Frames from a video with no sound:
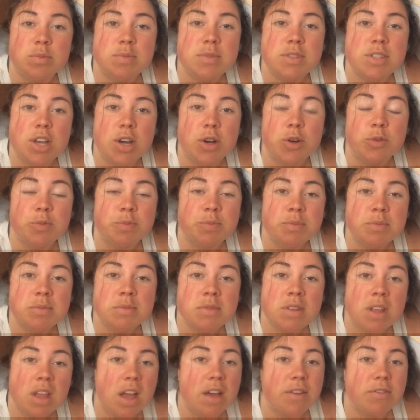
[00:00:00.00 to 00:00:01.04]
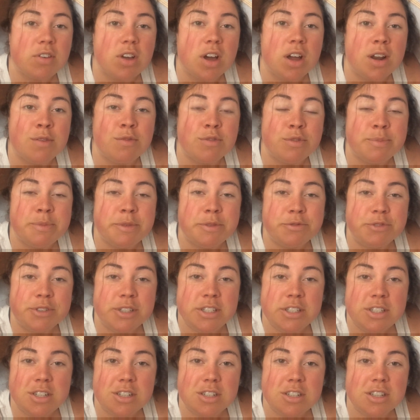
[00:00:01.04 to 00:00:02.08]
So I've gone from the
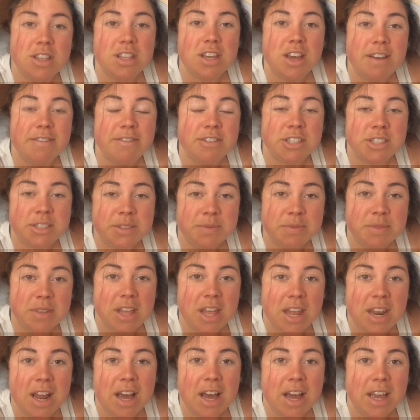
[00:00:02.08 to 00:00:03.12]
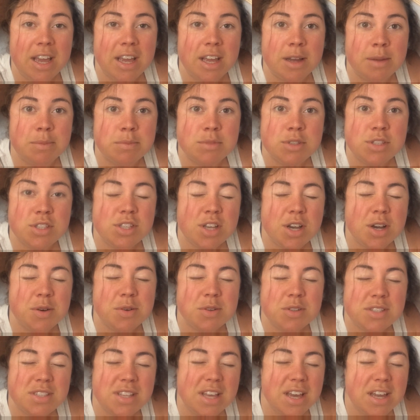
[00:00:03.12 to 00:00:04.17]
freezer to the oven, and I am so
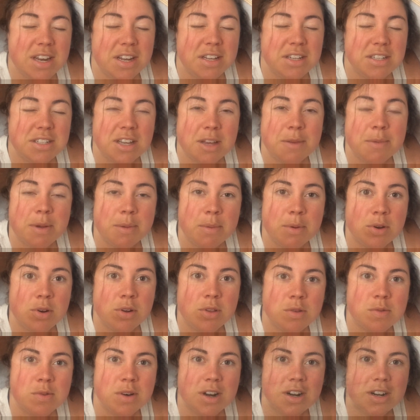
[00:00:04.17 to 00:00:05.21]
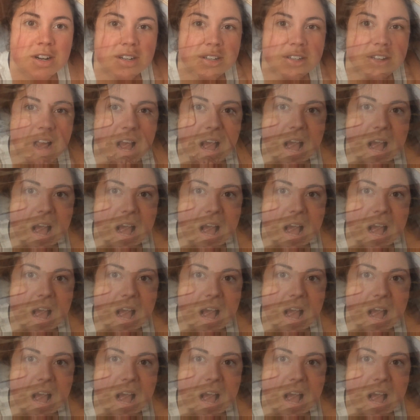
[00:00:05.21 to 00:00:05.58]
excited to get my boat on the water.